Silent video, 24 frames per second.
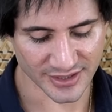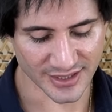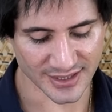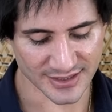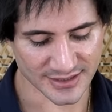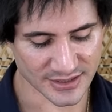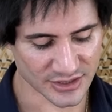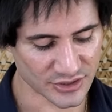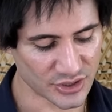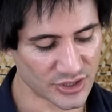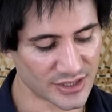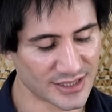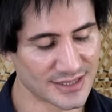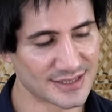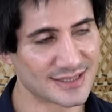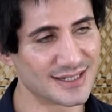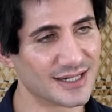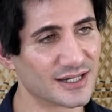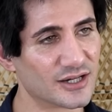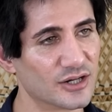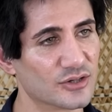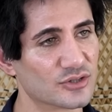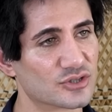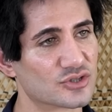Yeah, so you can see
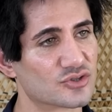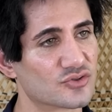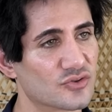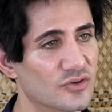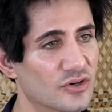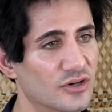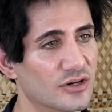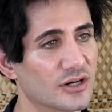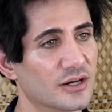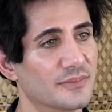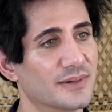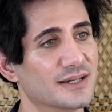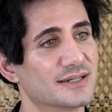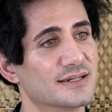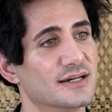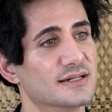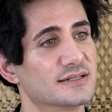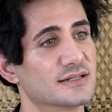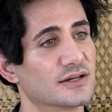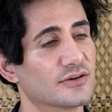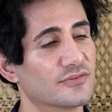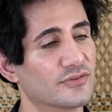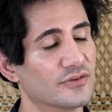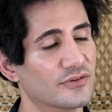it goes strong. Am I
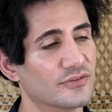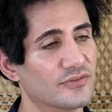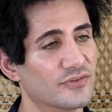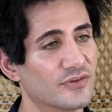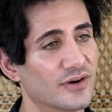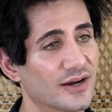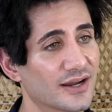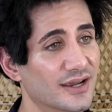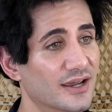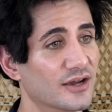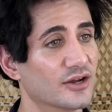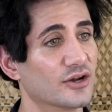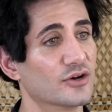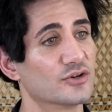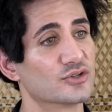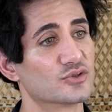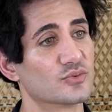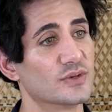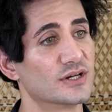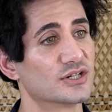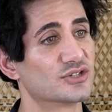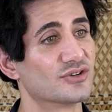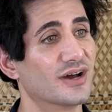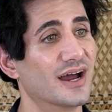testing for Frank? It goes
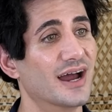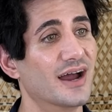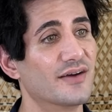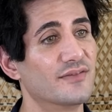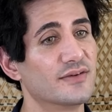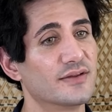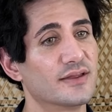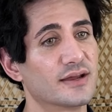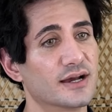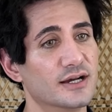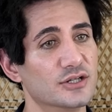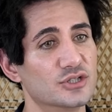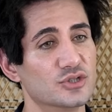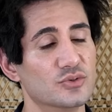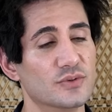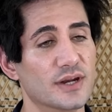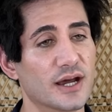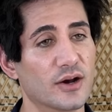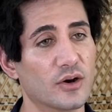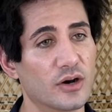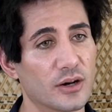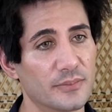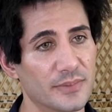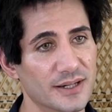weak. So everything I do
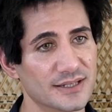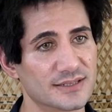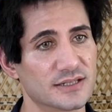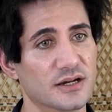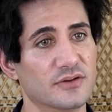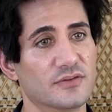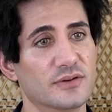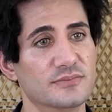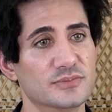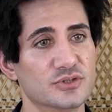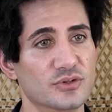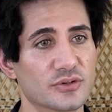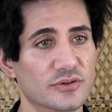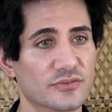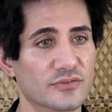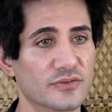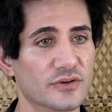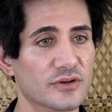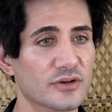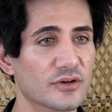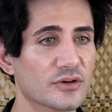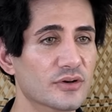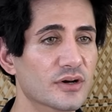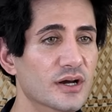now on myself, I'm doing for
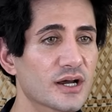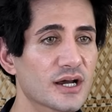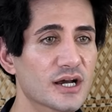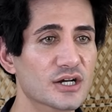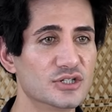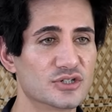you.